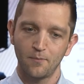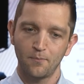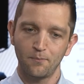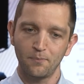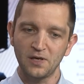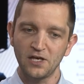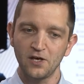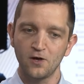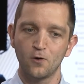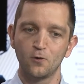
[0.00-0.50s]

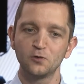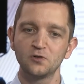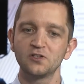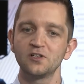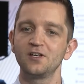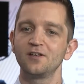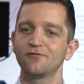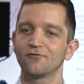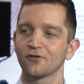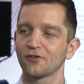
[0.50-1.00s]
P O
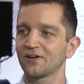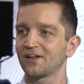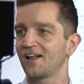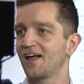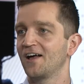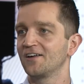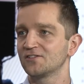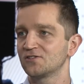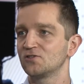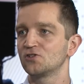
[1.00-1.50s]
C for the
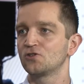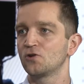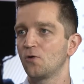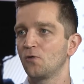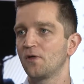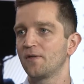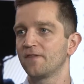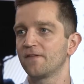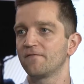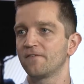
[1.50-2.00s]
clients to show
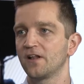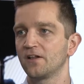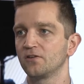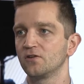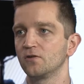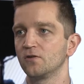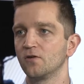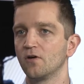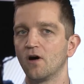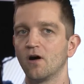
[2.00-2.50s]
them the
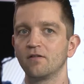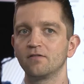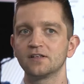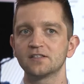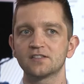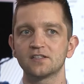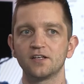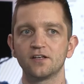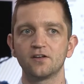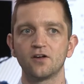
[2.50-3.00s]
value.
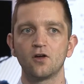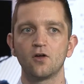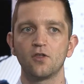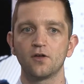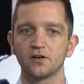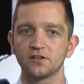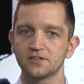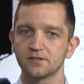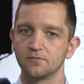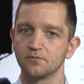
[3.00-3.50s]
Obviously, you know,
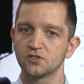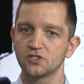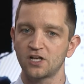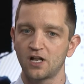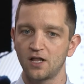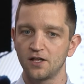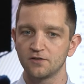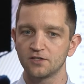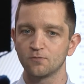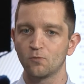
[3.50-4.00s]
there's some
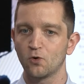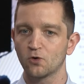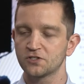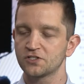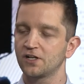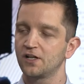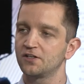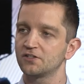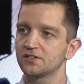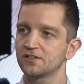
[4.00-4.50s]
challenge, more
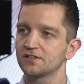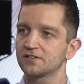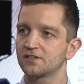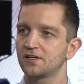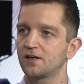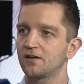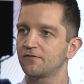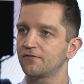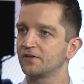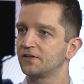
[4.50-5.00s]
challenging
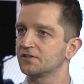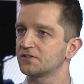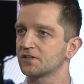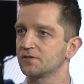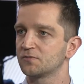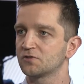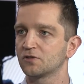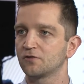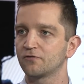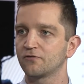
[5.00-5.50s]
stuff in
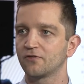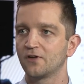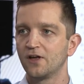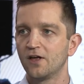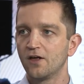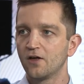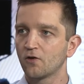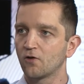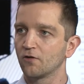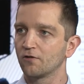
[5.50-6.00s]
terms of
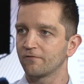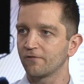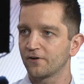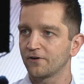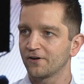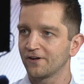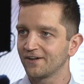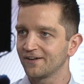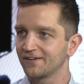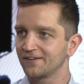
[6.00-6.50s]

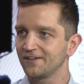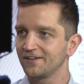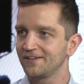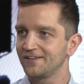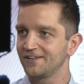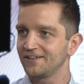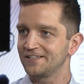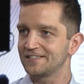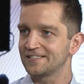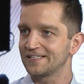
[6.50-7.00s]
converting
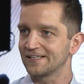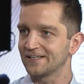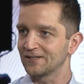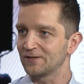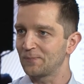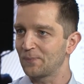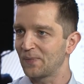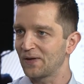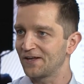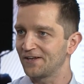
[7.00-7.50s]
the
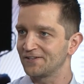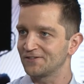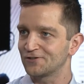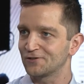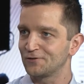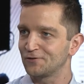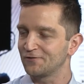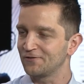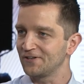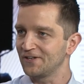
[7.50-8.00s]
ticket-based
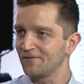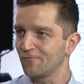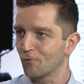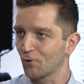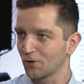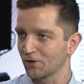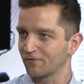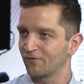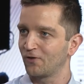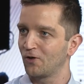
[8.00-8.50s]
sort of the
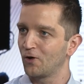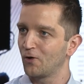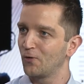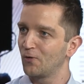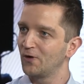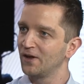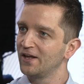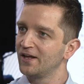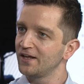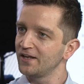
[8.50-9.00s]

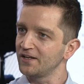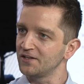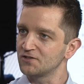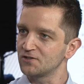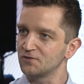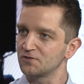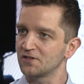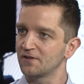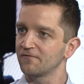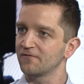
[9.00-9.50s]
workflow
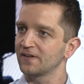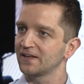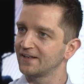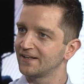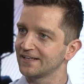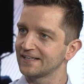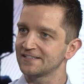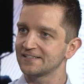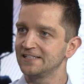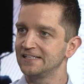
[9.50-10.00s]
into something
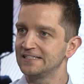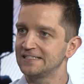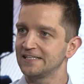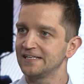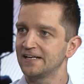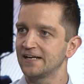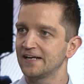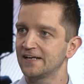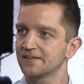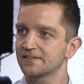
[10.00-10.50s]
like C
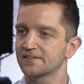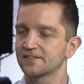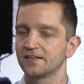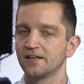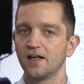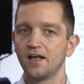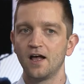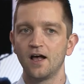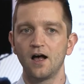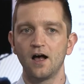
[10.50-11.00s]
T S.
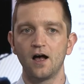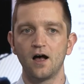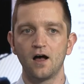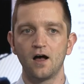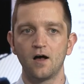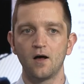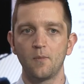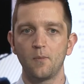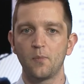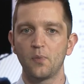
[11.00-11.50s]

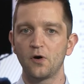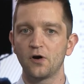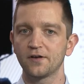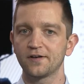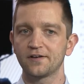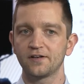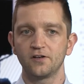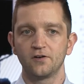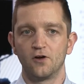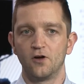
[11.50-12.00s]
Uh, but,
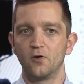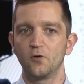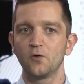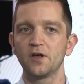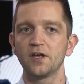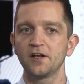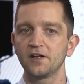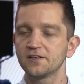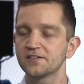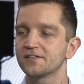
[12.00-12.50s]
you know,
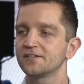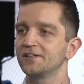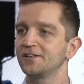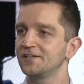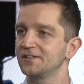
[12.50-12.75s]
it is, it